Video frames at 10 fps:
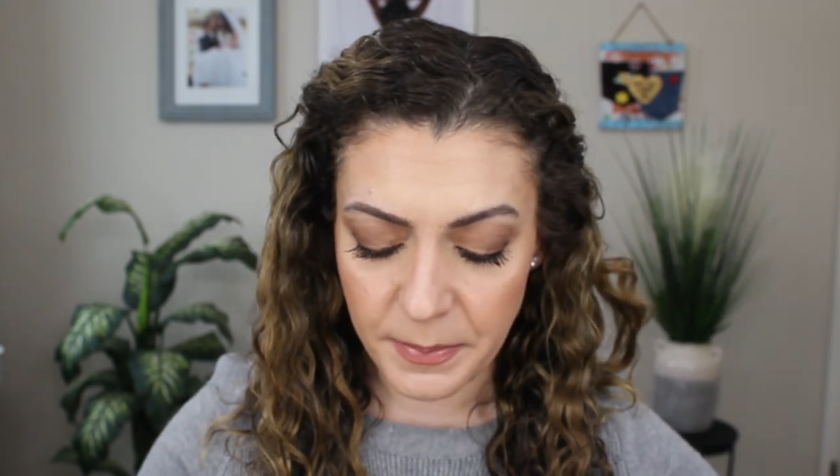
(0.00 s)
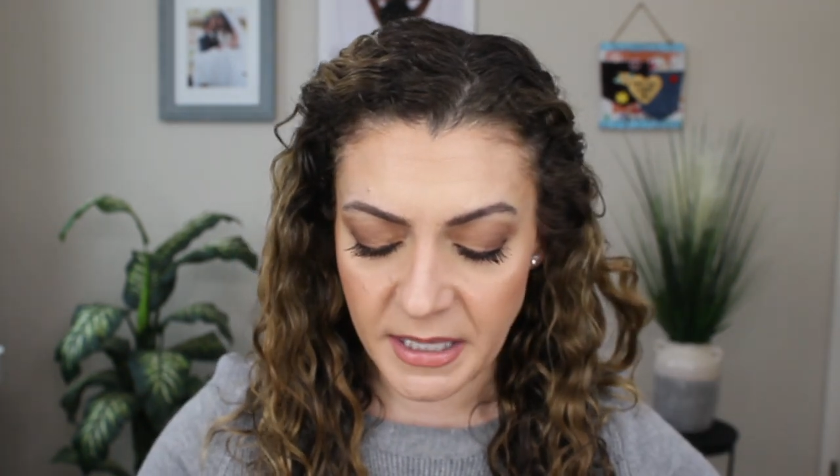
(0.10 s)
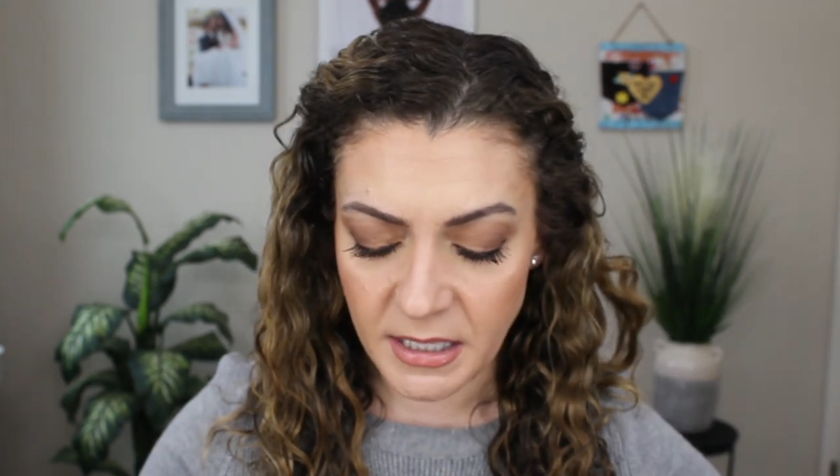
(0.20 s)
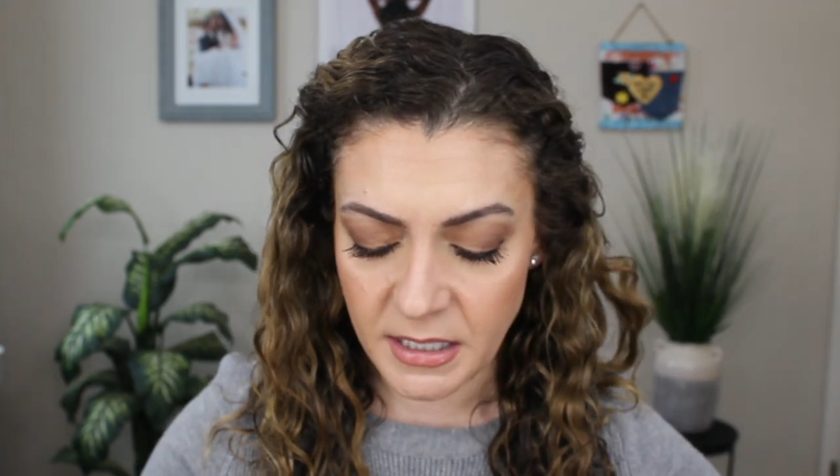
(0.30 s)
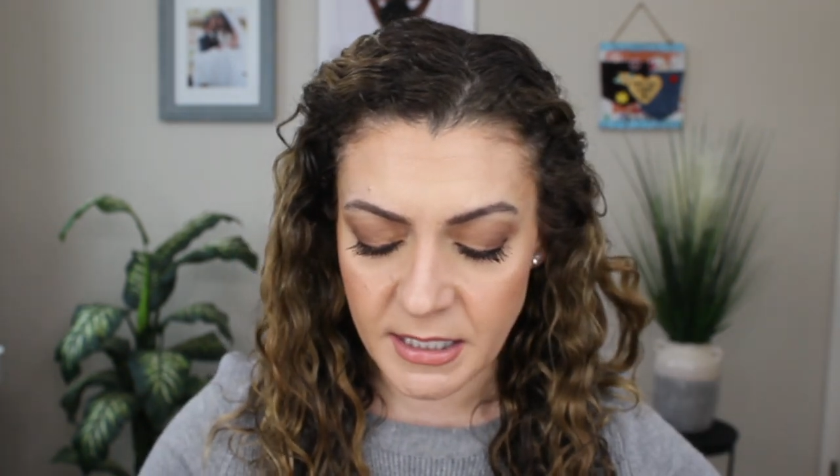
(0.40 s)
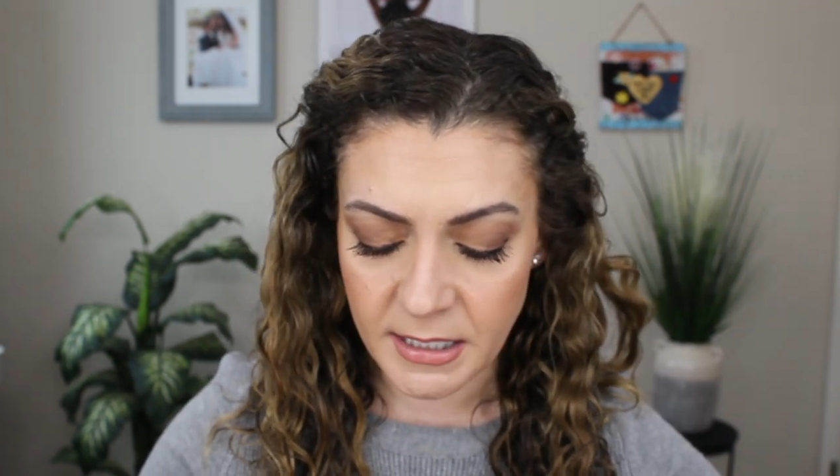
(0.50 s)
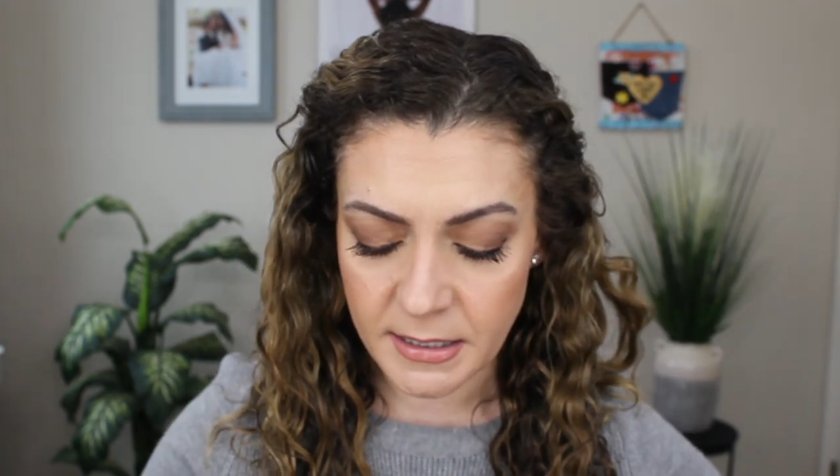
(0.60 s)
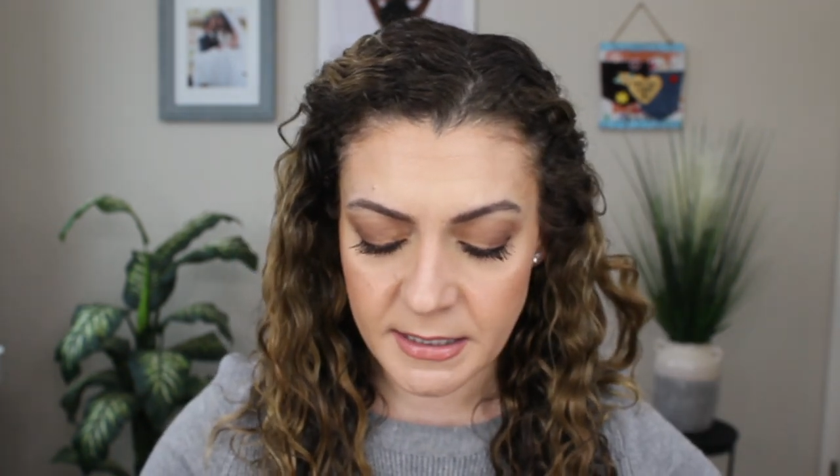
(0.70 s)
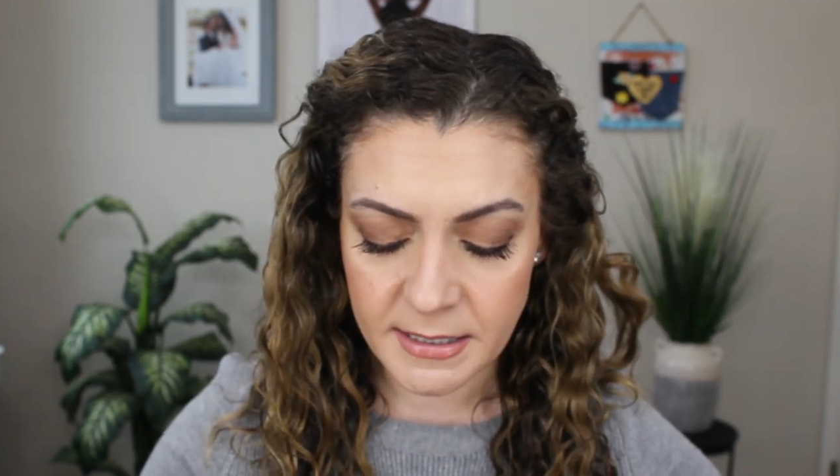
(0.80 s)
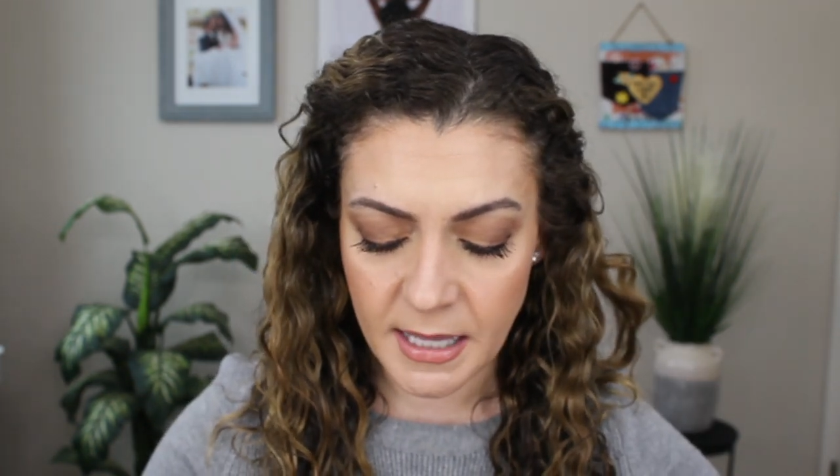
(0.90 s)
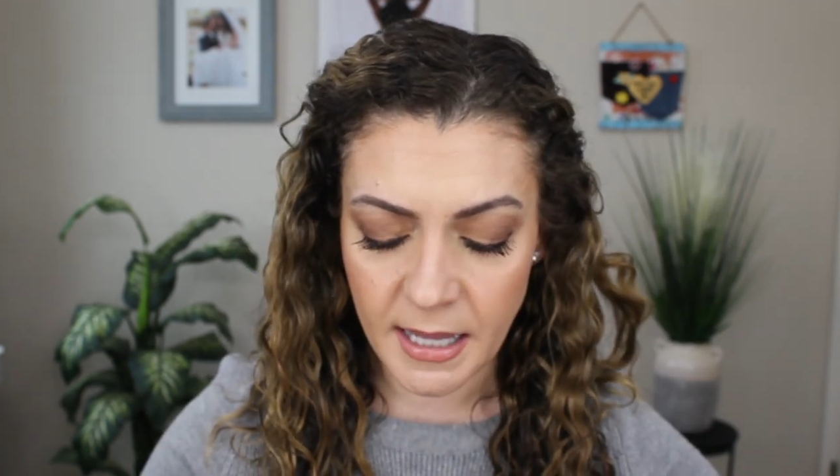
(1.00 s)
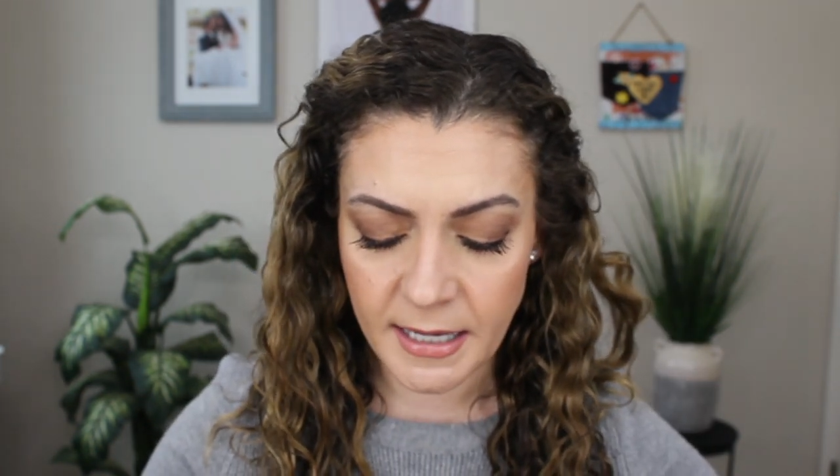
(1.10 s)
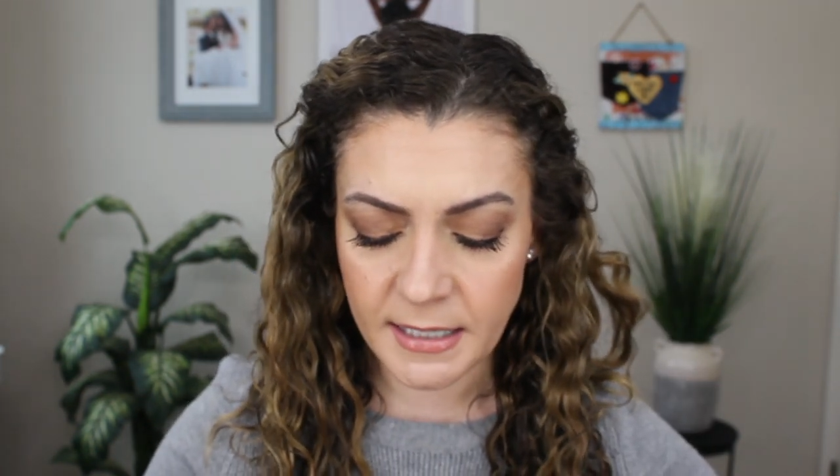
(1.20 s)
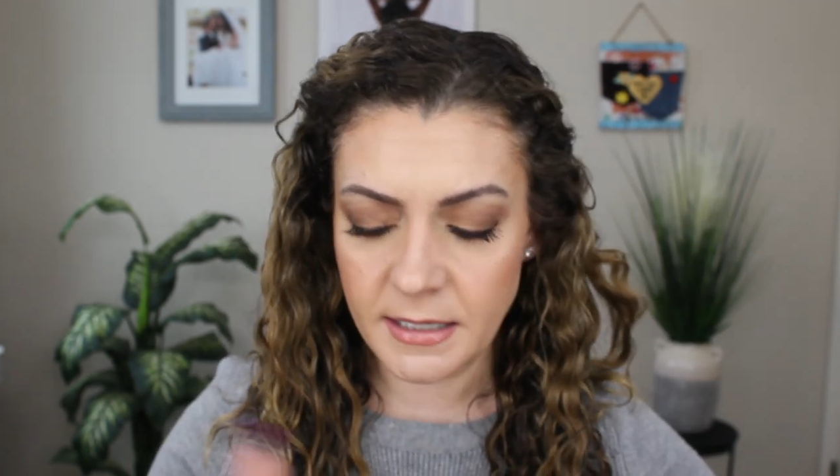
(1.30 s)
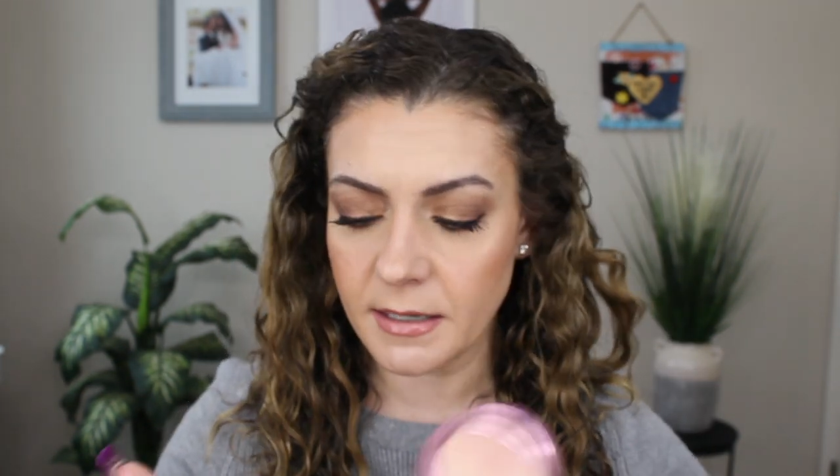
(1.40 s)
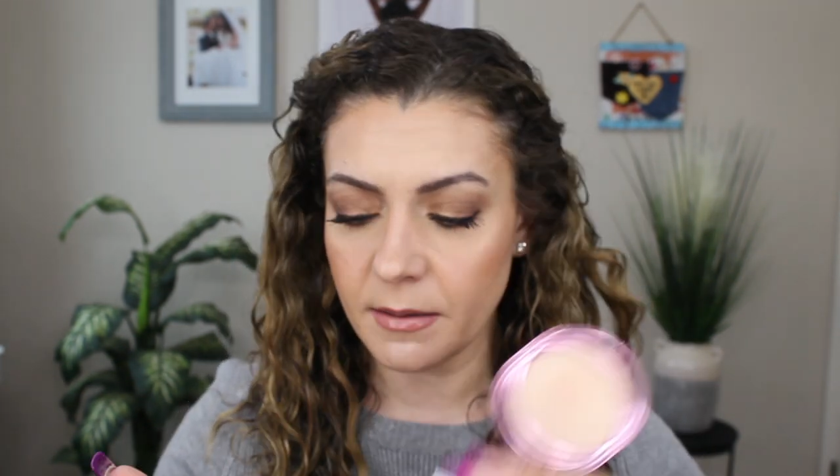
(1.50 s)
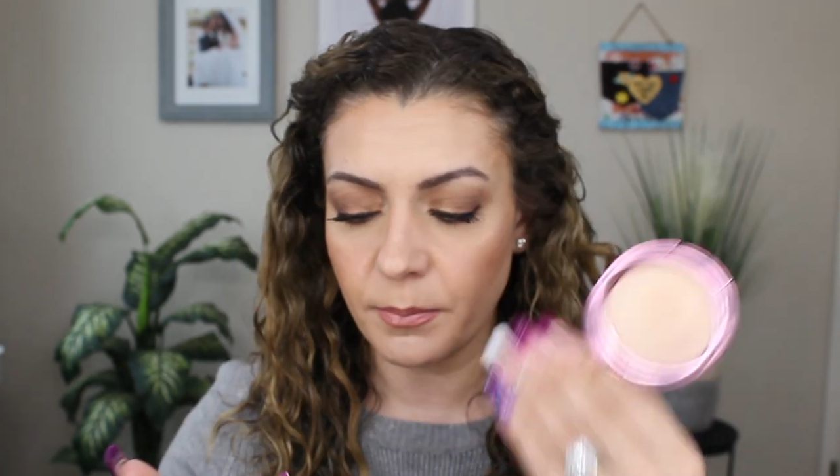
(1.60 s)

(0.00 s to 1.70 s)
pink side,